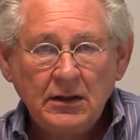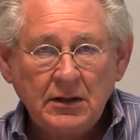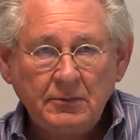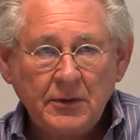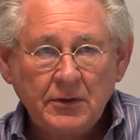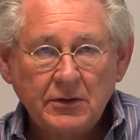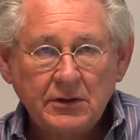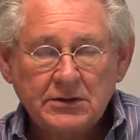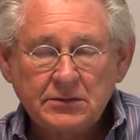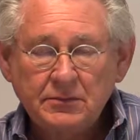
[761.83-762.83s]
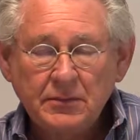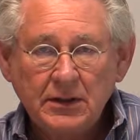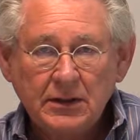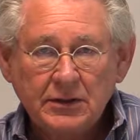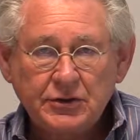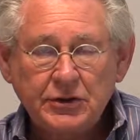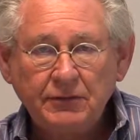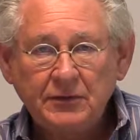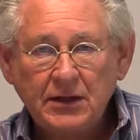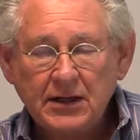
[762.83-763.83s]
imperialism
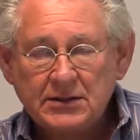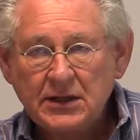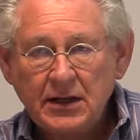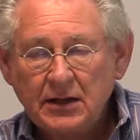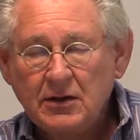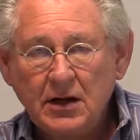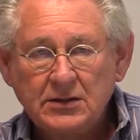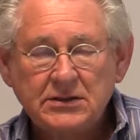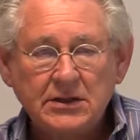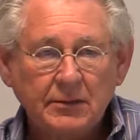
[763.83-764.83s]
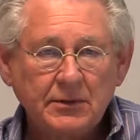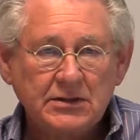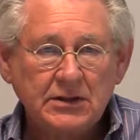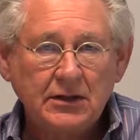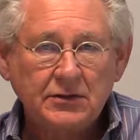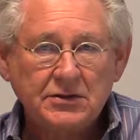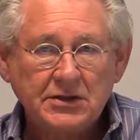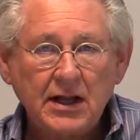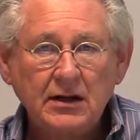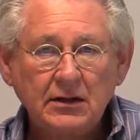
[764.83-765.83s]
shifted as a concept, as an
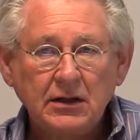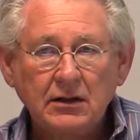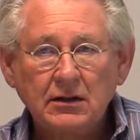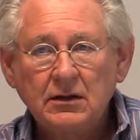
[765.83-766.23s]
understanding,